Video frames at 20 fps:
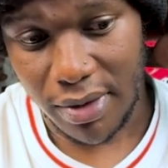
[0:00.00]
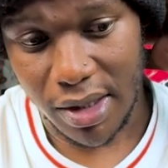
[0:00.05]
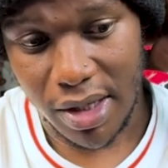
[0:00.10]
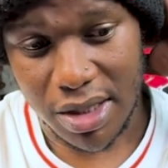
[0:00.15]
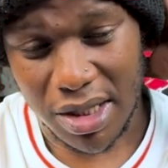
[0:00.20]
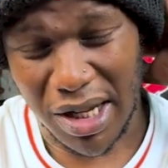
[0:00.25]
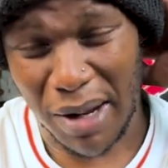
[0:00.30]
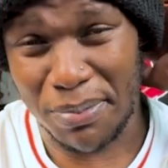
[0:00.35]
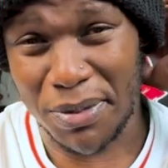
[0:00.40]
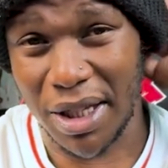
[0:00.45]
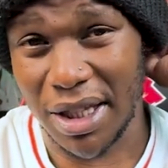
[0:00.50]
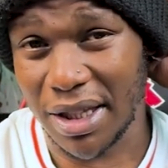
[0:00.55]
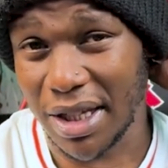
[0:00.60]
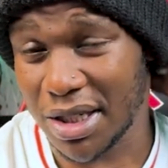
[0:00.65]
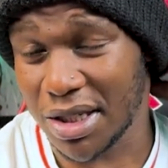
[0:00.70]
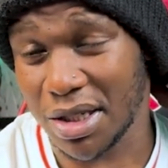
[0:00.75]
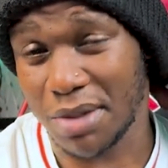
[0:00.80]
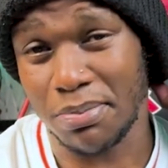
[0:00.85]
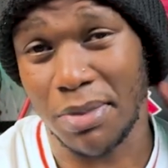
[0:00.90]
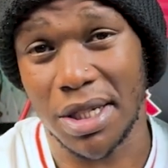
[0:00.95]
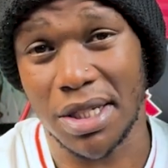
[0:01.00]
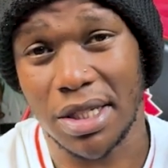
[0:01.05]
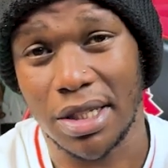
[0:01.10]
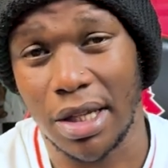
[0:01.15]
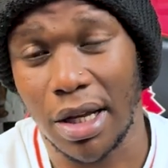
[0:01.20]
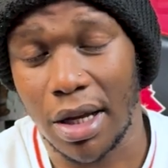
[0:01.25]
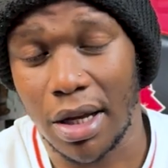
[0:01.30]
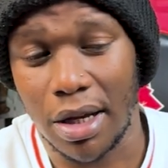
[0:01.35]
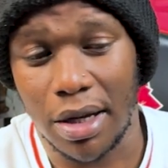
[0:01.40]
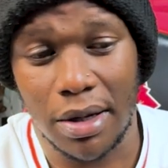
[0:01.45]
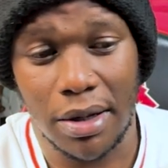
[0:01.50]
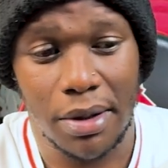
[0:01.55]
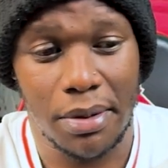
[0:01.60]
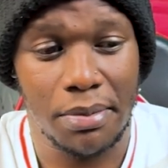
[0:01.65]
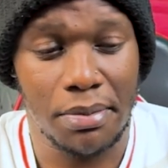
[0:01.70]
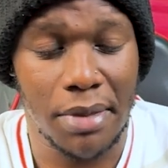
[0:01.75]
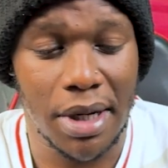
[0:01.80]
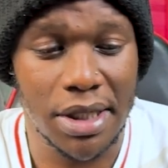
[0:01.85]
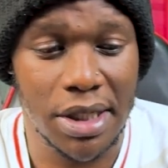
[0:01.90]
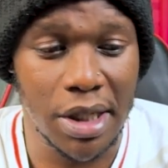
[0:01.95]
Something that
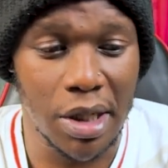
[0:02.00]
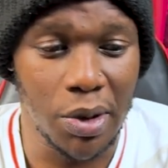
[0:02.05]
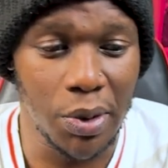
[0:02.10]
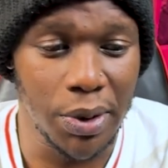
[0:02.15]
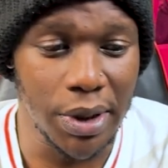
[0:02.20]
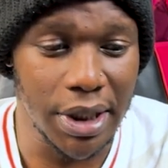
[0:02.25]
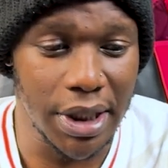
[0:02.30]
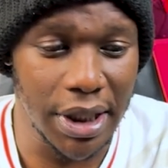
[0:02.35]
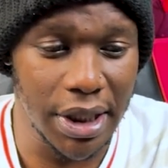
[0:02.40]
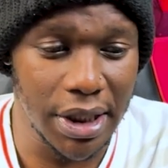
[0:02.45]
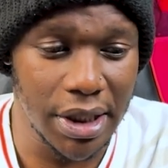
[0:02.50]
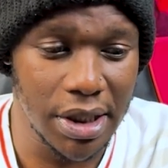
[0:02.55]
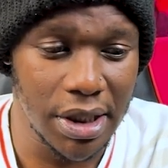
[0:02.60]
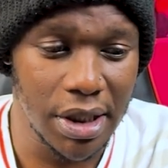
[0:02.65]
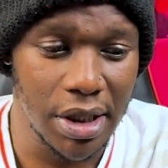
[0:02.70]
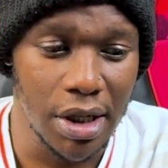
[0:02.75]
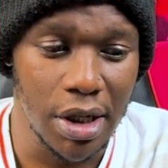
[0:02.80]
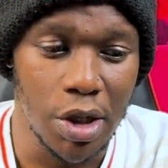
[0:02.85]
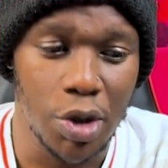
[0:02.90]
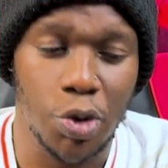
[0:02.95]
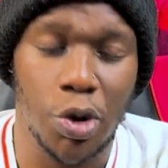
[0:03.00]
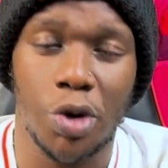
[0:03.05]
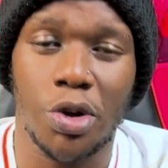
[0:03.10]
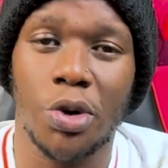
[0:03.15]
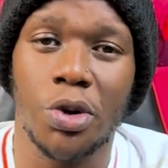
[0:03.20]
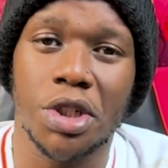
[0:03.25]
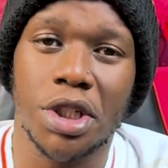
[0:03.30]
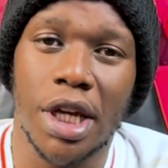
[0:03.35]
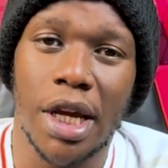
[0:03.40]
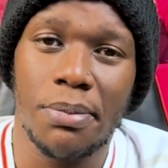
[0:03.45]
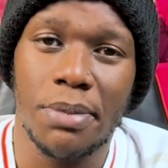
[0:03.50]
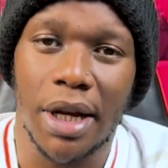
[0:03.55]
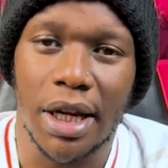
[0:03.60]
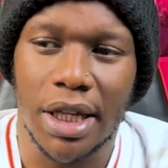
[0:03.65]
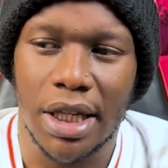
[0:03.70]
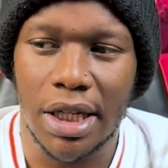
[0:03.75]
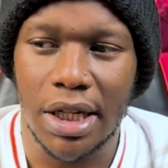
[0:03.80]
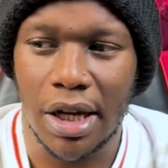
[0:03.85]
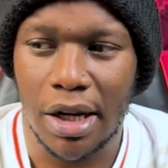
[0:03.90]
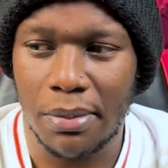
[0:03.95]
Marcelo did. Look at watch game na
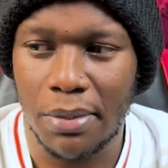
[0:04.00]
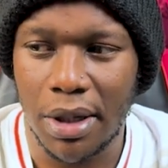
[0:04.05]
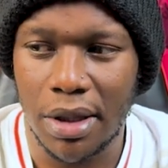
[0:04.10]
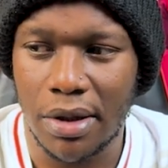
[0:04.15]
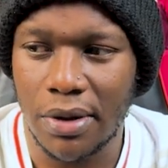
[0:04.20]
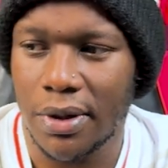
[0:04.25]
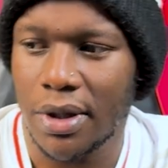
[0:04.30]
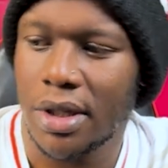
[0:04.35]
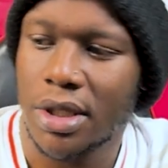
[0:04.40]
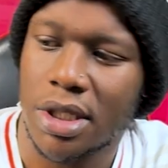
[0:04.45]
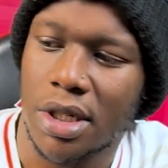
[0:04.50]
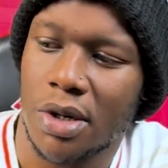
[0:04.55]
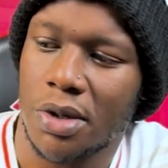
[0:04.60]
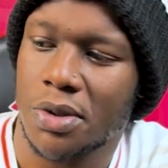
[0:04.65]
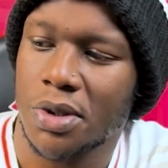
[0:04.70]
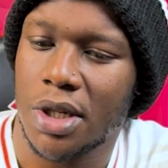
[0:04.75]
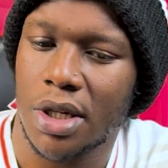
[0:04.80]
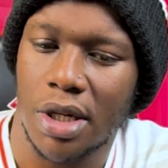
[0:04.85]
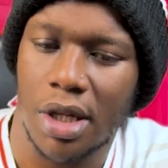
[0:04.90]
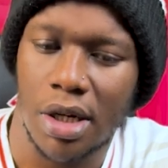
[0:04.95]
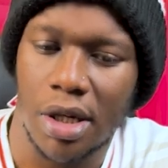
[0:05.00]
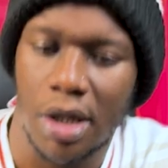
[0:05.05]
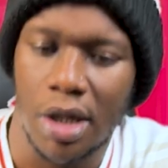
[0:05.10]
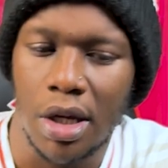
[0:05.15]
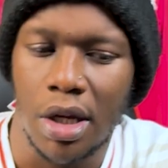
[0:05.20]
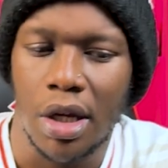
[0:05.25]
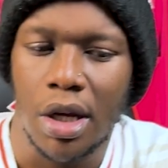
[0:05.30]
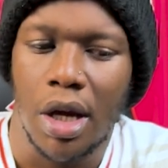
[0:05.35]
Keenan, by the way. Shout out to Keenan. Cool.